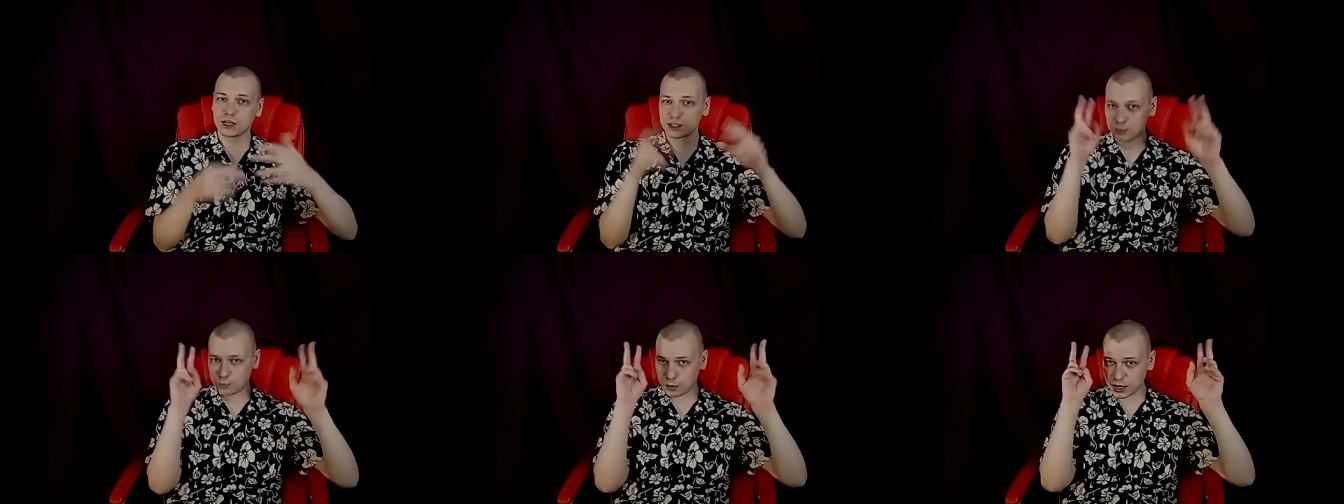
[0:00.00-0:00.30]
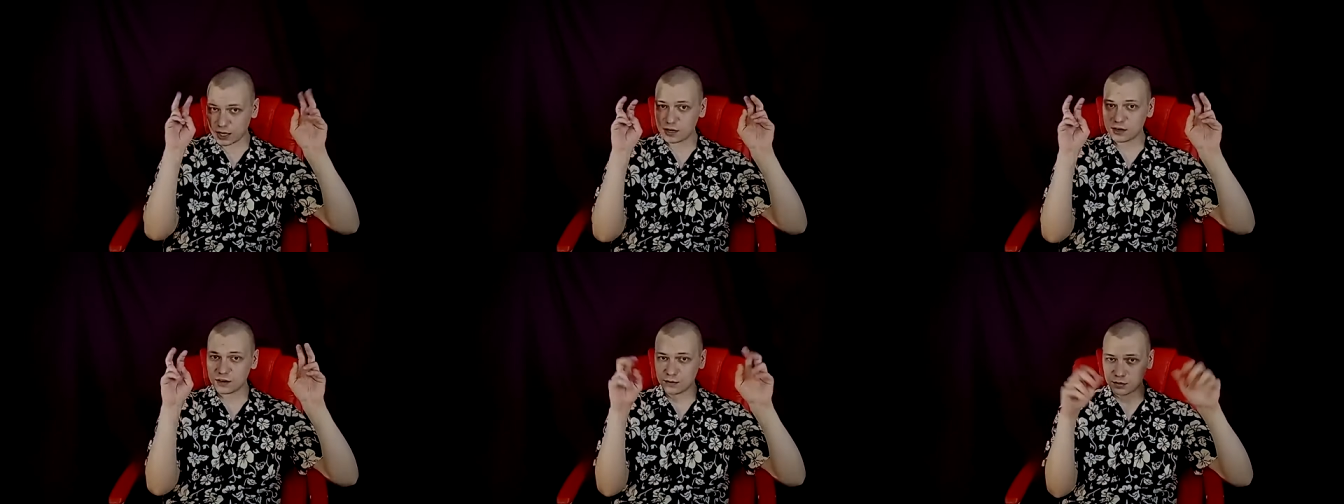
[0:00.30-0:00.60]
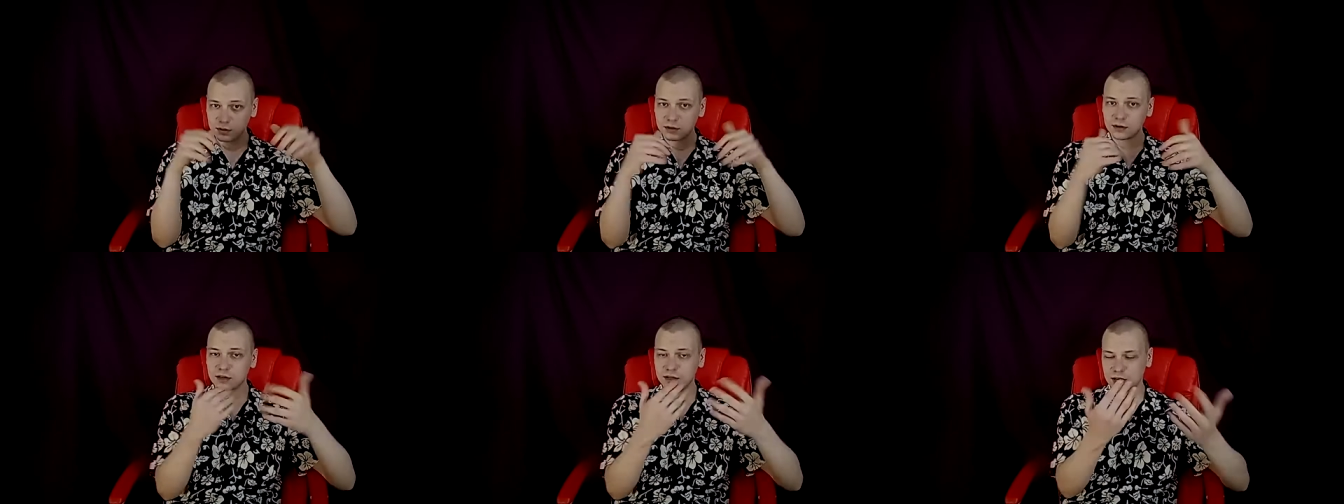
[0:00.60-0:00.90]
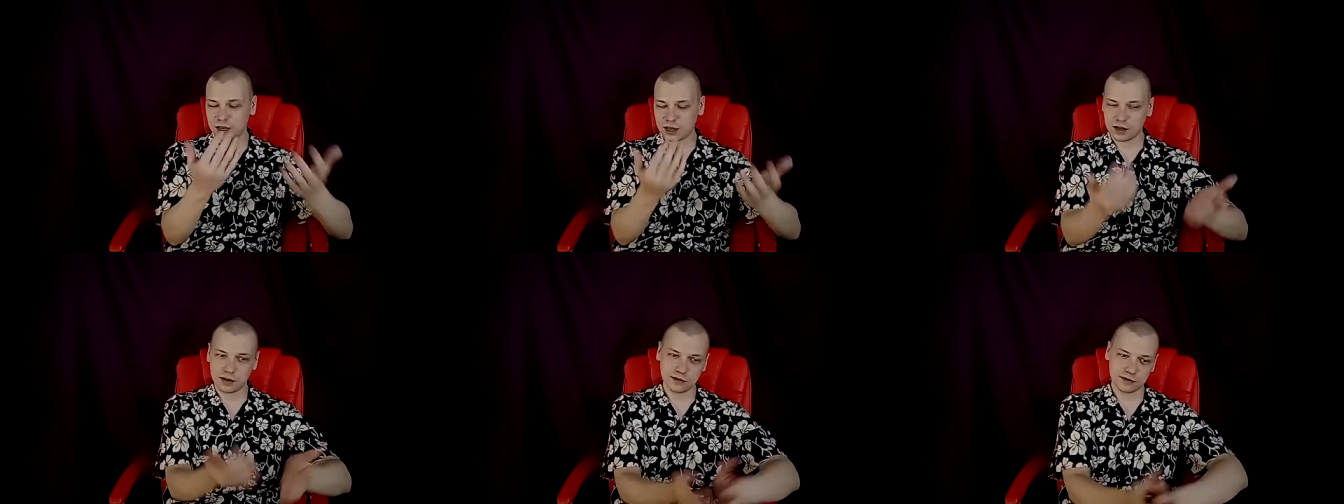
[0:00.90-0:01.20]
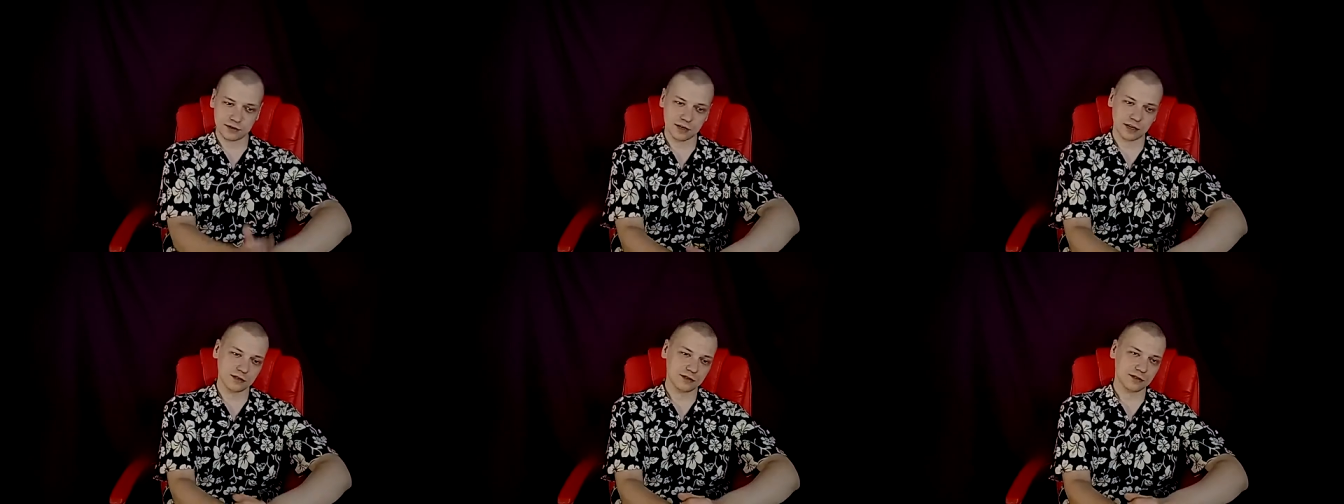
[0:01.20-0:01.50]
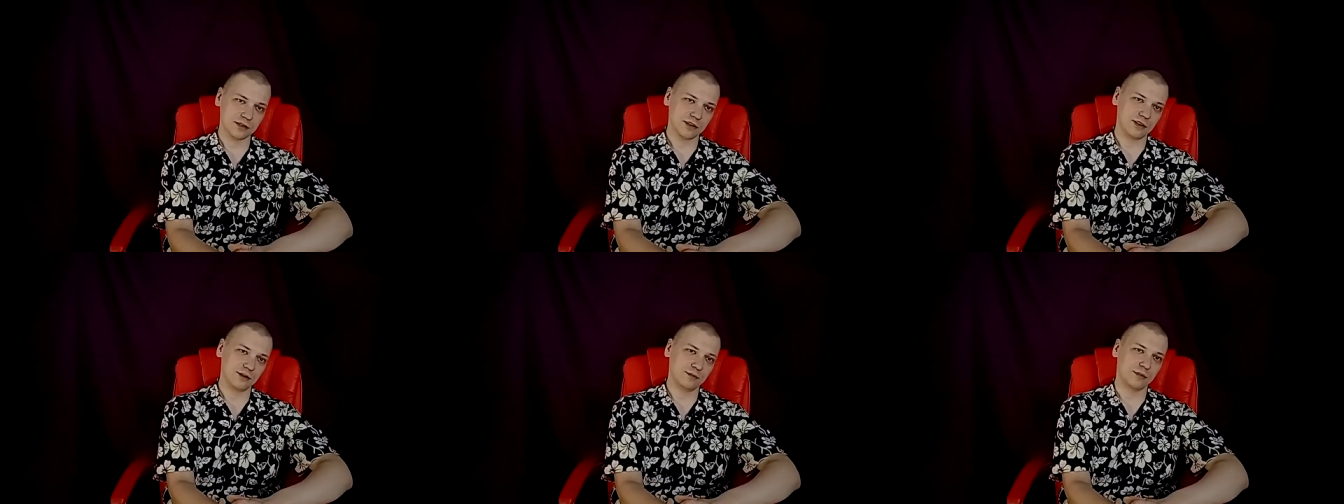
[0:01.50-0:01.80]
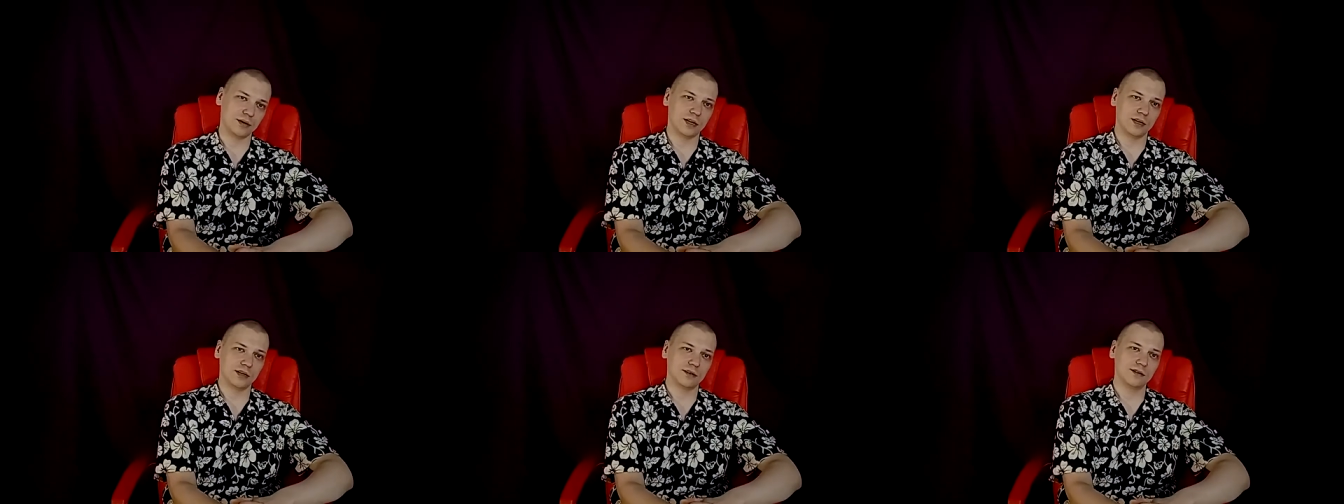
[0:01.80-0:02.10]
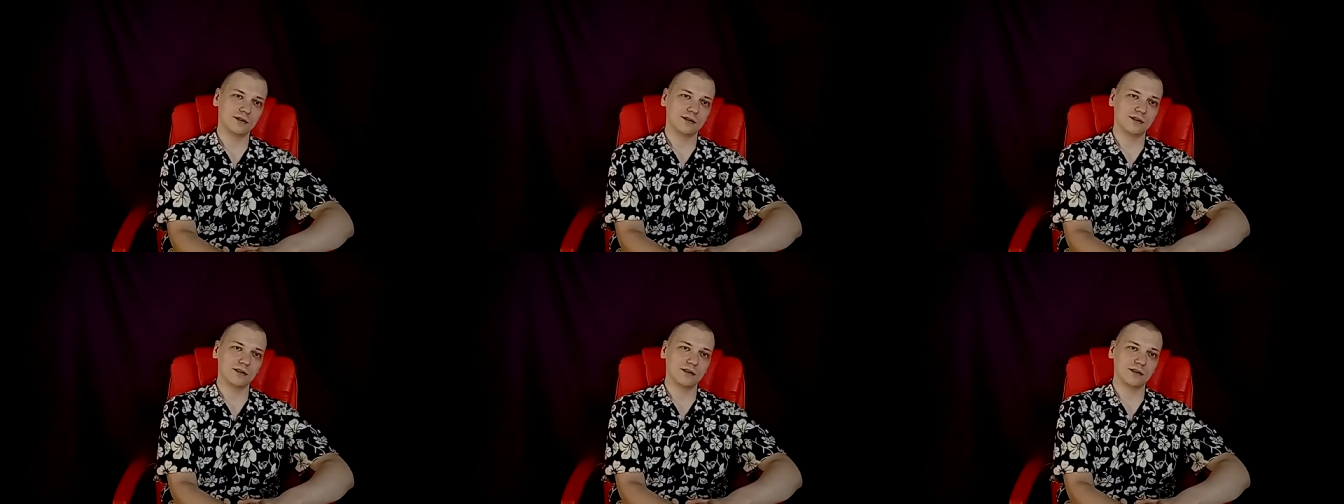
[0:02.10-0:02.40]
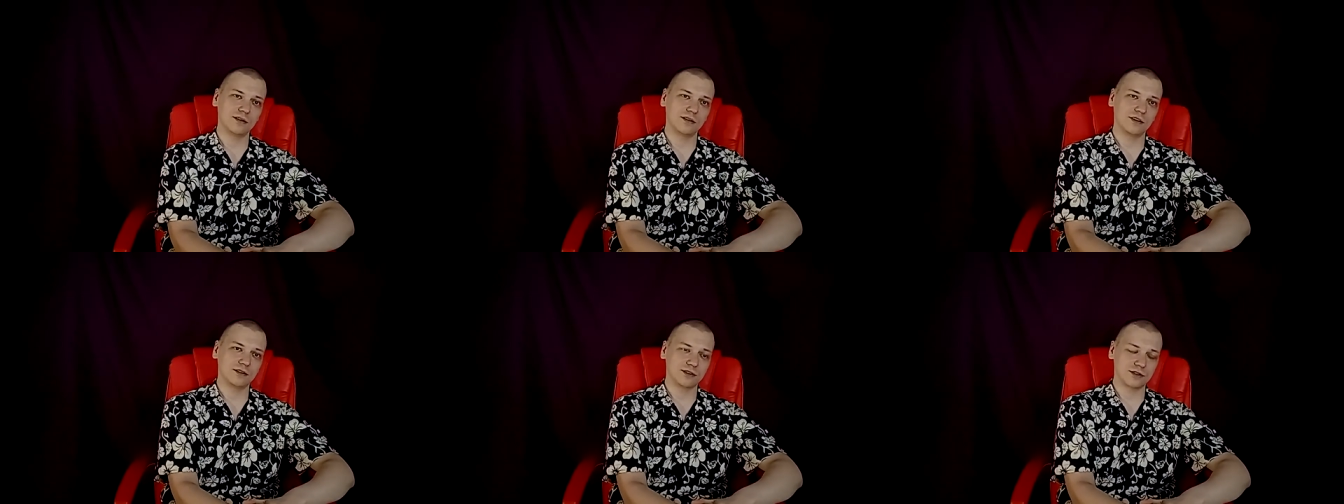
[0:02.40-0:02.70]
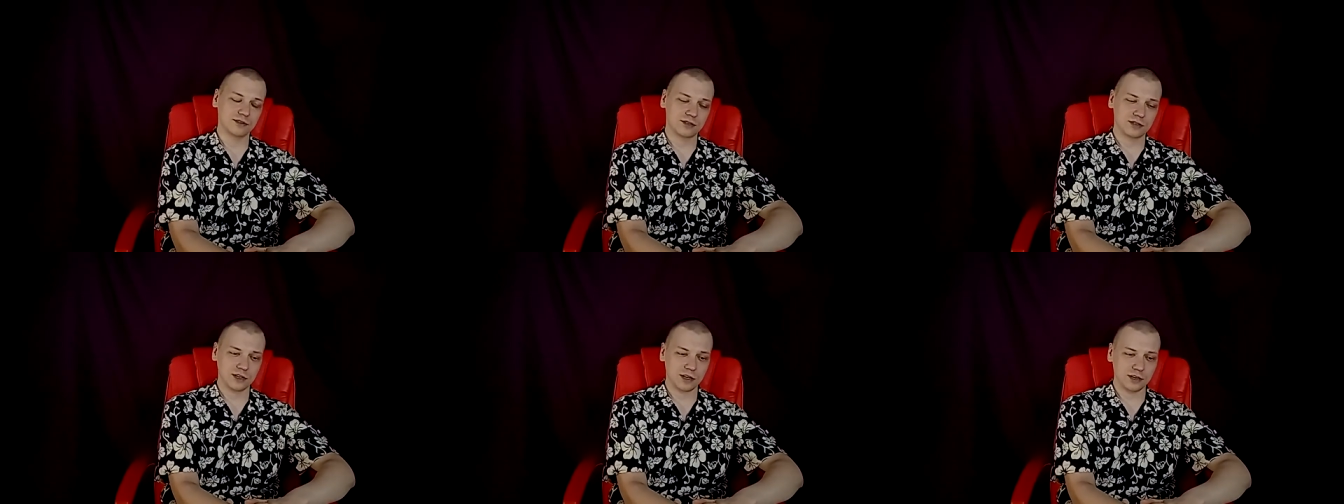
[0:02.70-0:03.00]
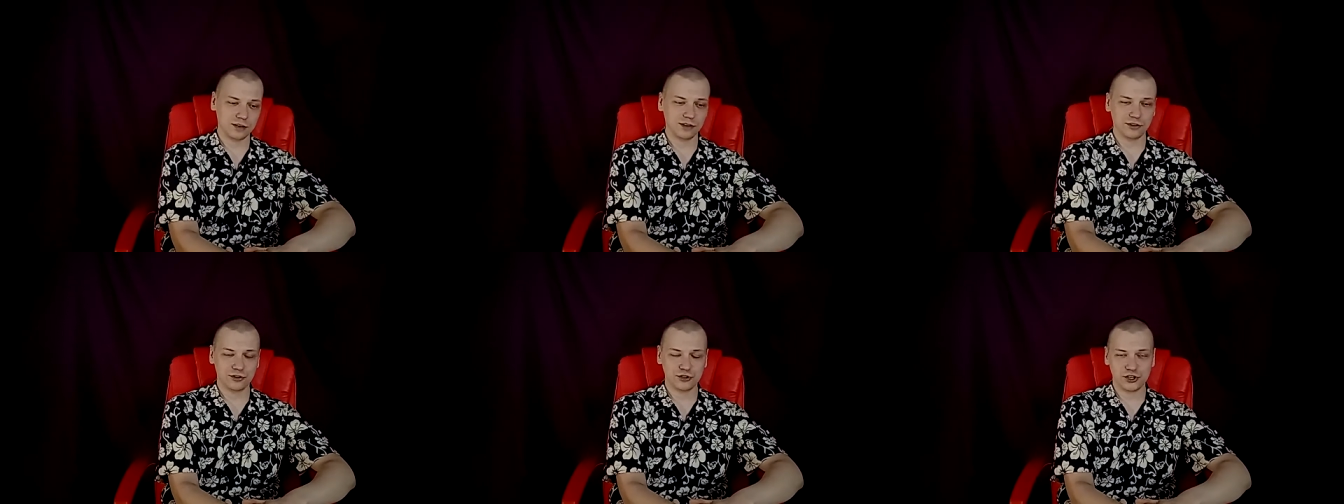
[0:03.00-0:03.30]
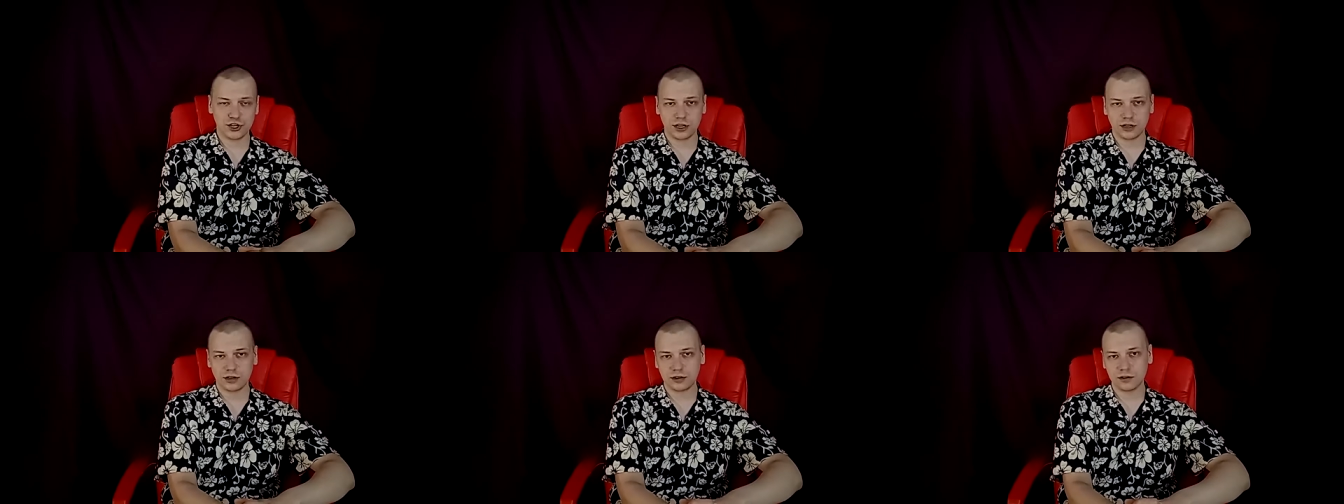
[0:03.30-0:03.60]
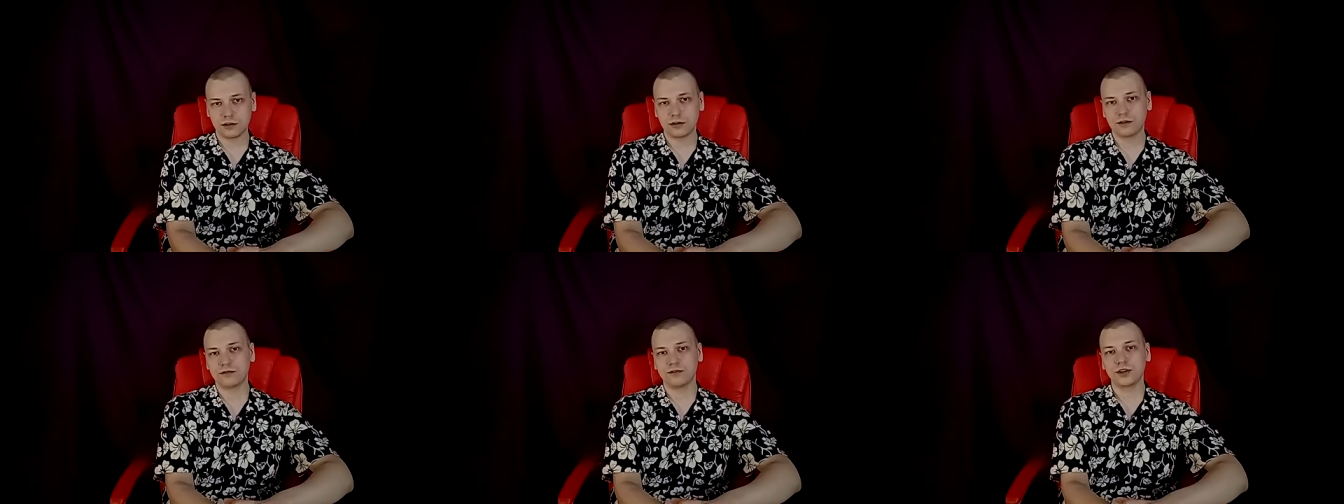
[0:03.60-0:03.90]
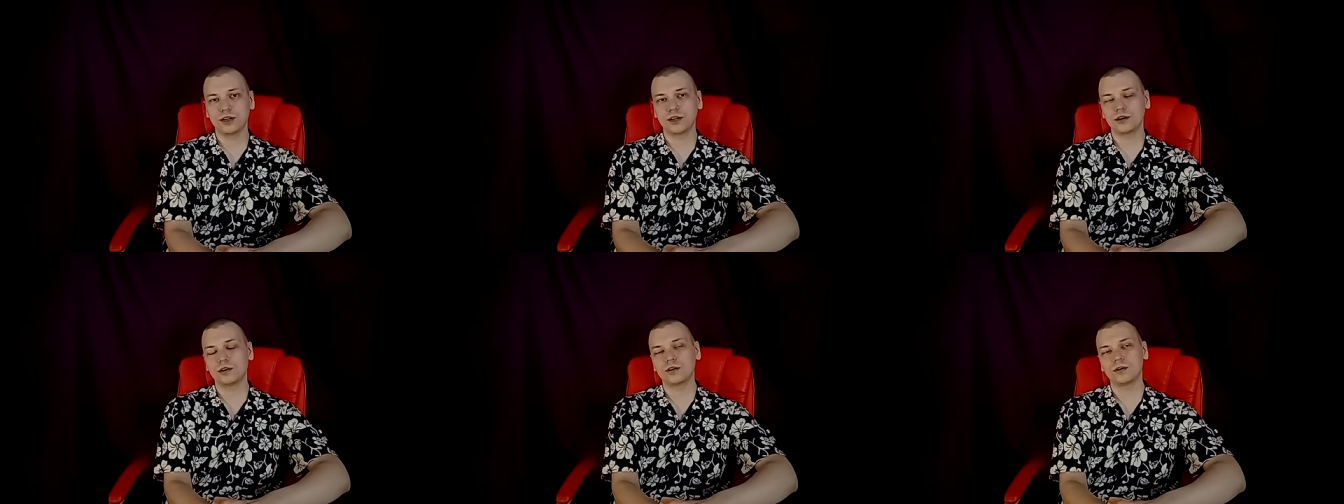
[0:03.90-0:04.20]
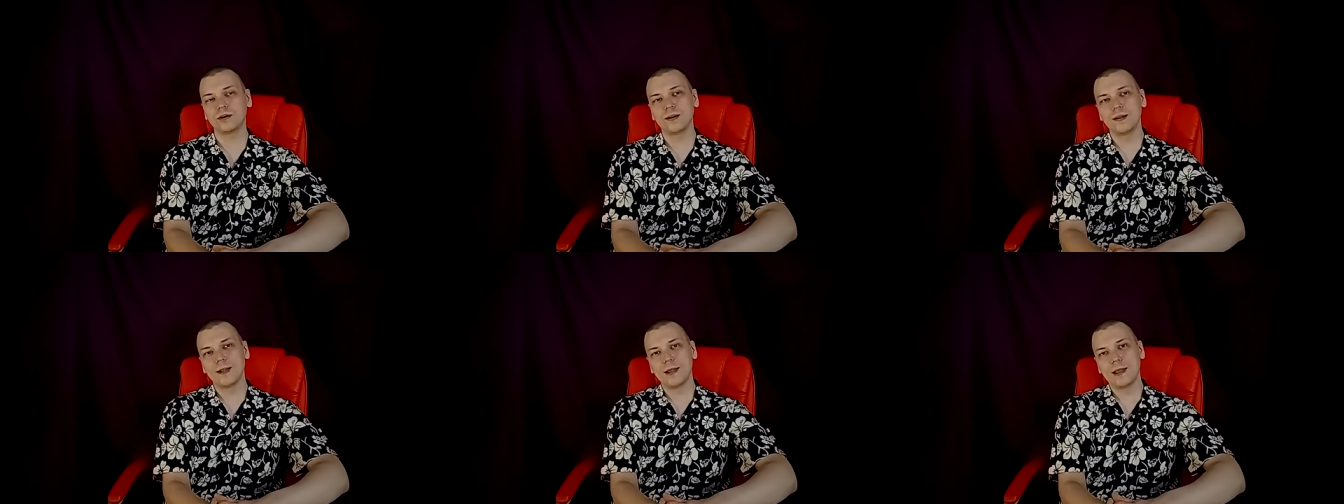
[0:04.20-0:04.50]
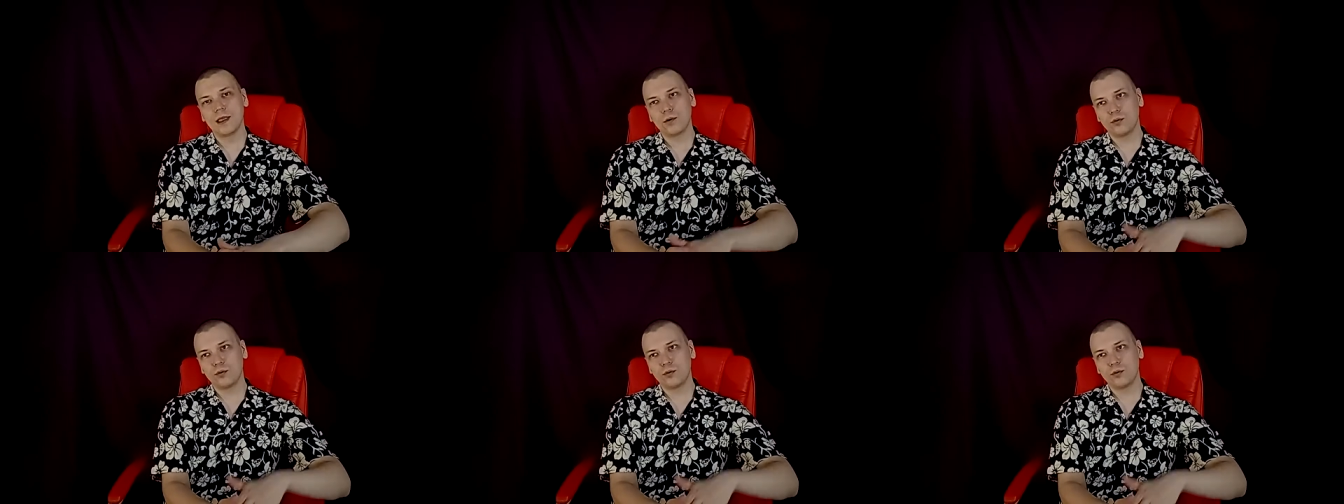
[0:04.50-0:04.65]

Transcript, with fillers: expendable, again, as I say in my uh, understanding gender video,